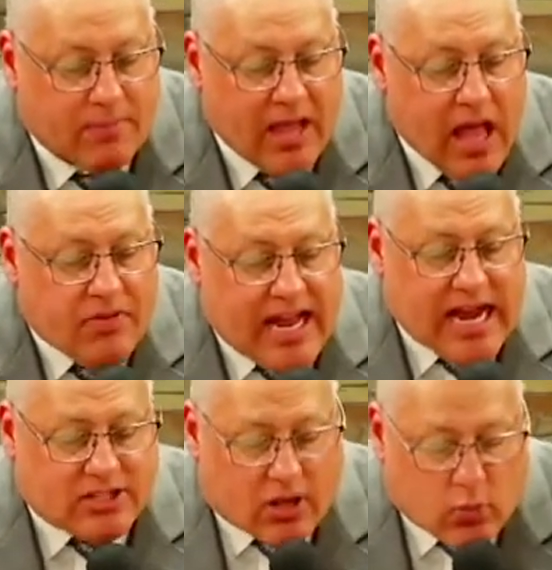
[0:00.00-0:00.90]

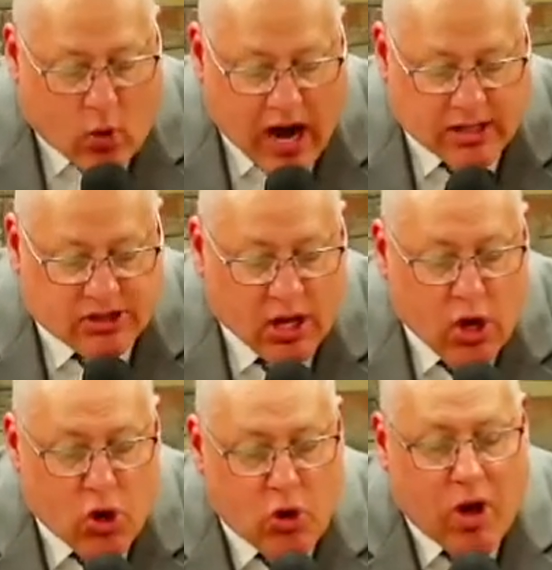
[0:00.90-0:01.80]
These are the ones
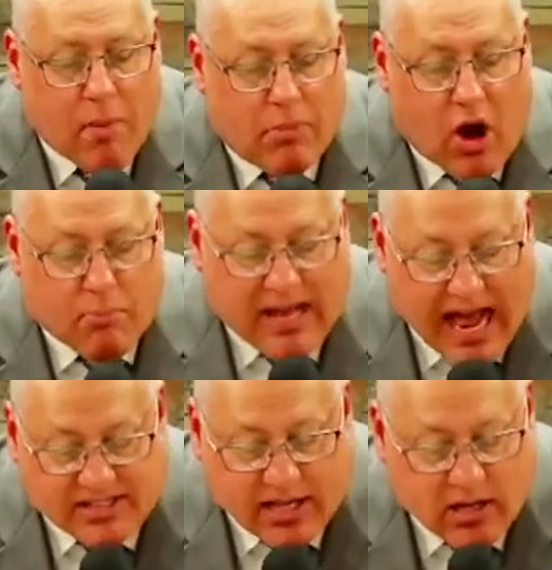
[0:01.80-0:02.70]
who are
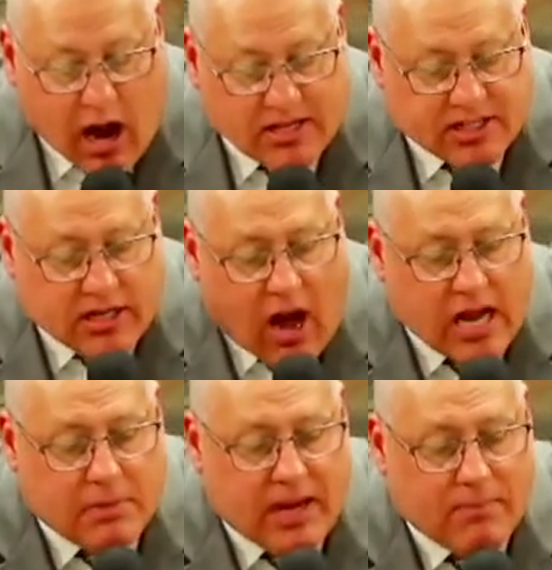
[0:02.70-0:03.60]
blessed in God's
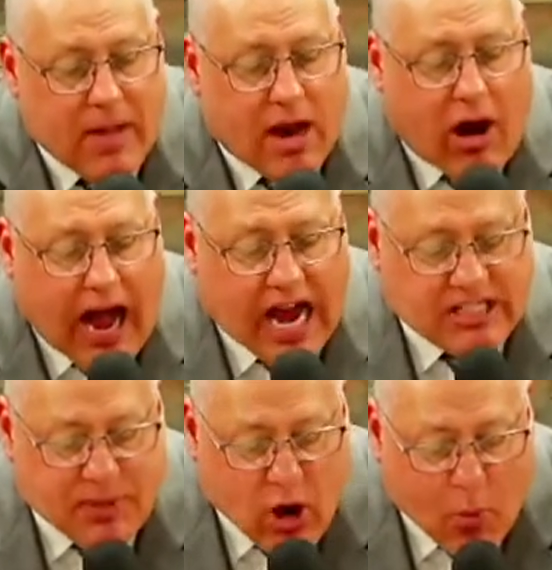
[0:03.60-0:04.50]
economy. May our eyes
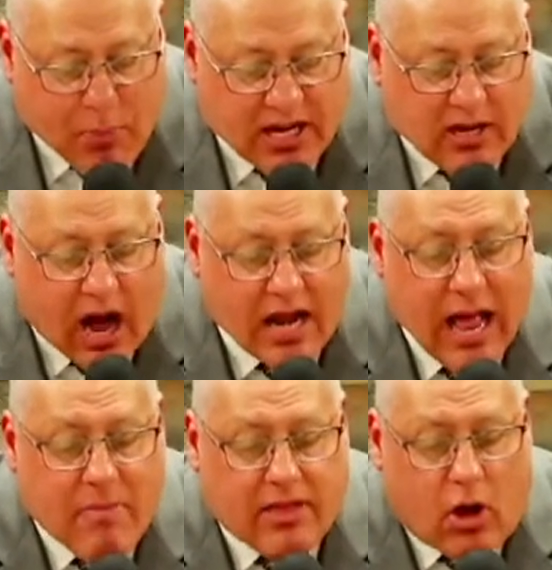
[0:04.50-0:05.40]
be open to God.
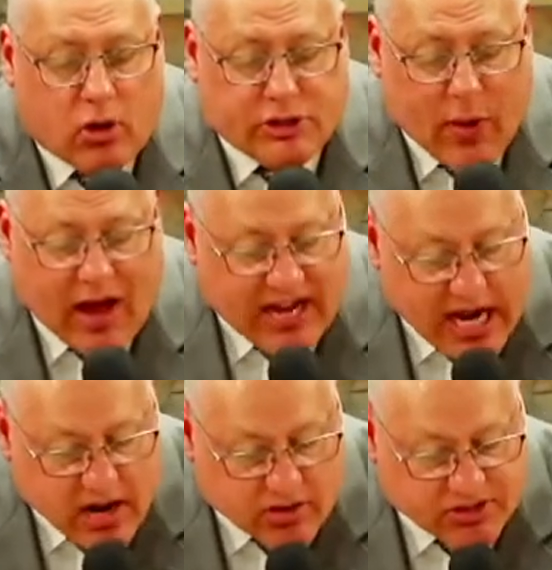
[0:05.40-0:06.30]
May those who have
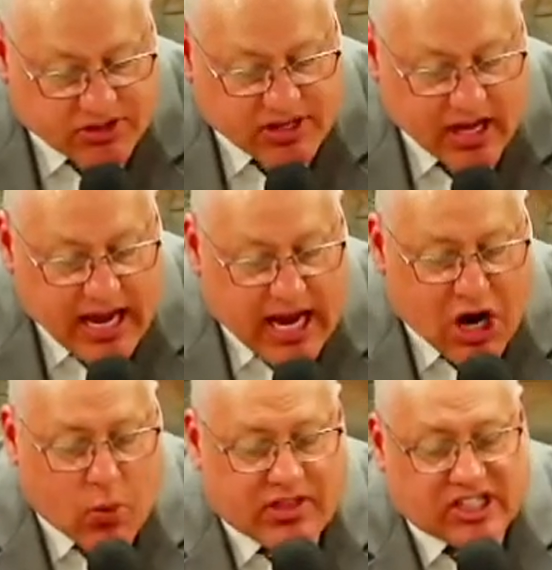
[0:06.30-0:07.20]
ears hear
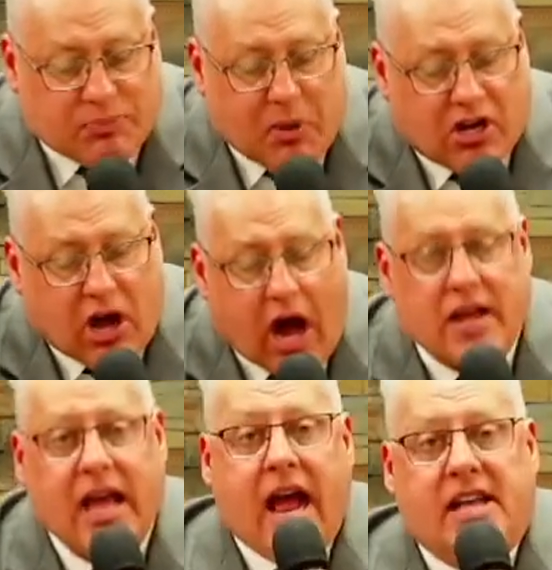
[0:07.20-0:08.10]
what the Spirit of God
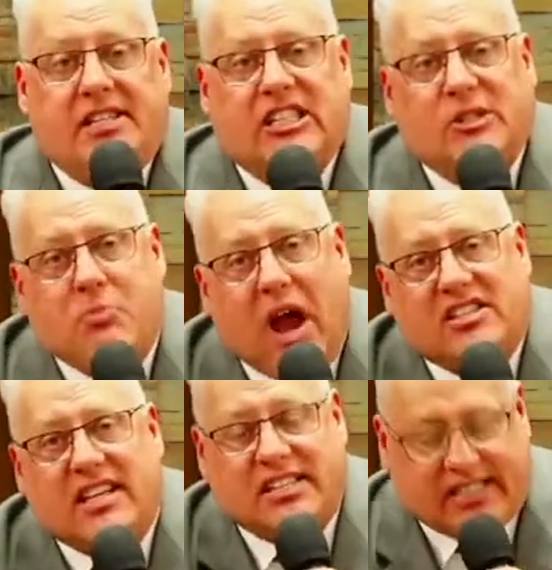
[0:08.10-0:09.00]
is
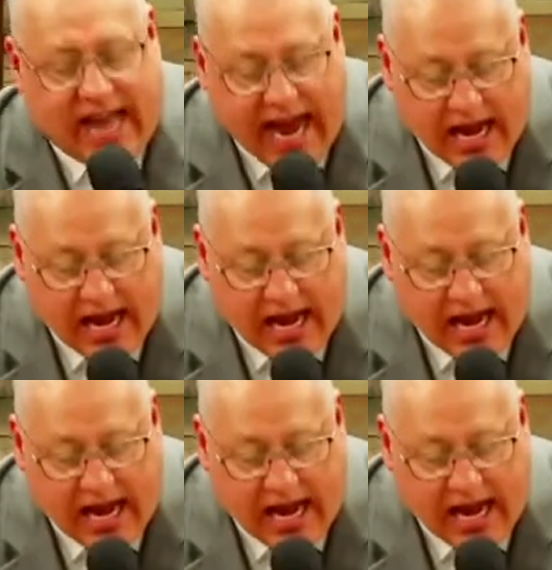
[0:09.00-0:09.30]
expressly saying